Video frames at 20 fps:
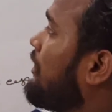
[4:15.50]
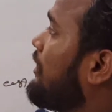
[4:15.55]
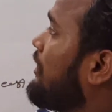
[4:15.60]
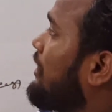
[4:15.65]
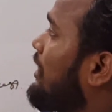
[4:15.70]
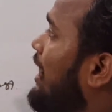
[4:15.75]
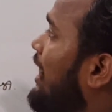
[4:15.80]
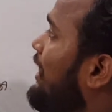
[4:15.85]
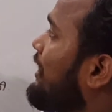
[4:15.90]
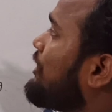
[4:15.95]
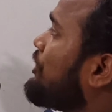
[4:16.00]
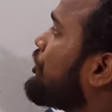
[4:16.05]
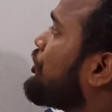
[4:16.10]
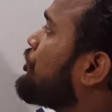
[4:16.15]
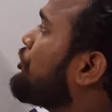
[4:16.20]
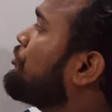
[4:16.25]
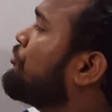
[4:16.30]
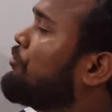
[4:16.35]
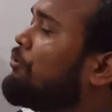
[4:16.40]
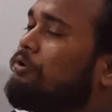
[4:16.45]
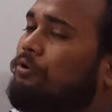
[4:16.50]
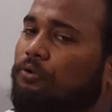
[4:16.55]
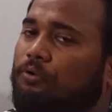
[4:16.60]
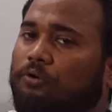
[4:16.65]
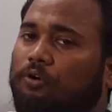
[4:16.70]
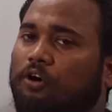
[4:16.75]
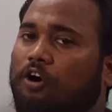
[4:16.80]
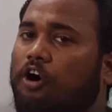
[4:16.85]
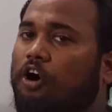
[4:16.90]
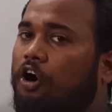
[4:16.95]
likes to
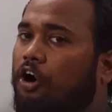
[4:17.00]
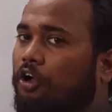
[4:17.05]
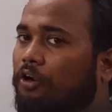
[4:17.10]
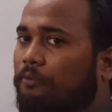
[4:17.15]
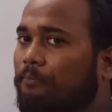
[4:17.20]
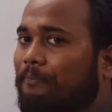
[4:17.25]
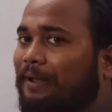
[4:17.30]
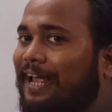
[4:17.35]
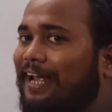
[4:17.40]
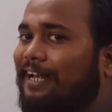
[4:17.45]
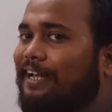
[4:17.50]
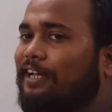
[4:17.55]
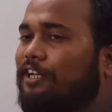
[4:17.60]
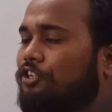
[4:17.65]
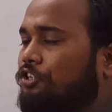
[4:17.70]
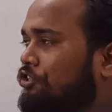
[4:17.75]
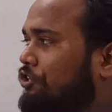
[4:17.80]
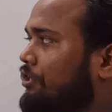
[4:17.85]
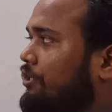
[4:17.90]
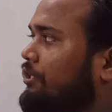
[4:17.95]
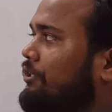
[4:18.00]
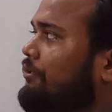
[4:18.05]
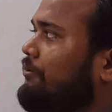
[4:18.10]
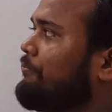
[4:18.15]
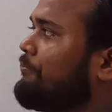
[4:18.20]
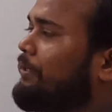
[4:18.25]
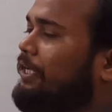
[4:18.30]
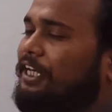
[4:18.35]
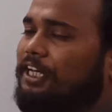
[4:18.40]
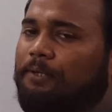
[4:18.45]
go on
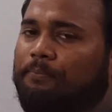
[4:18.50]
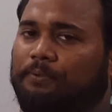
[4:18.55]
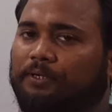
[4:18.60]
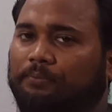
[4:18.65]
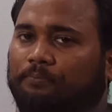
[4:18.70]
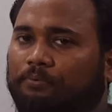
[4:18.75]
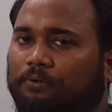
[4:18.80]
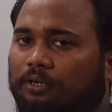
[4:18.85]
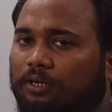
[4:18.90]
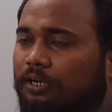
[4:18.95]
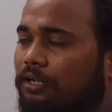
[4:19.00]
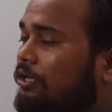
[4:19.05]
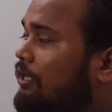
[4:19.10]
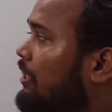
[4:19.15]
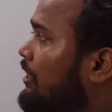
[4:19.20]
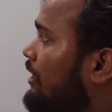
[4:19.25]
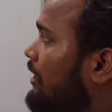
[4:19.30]
vacation. Many people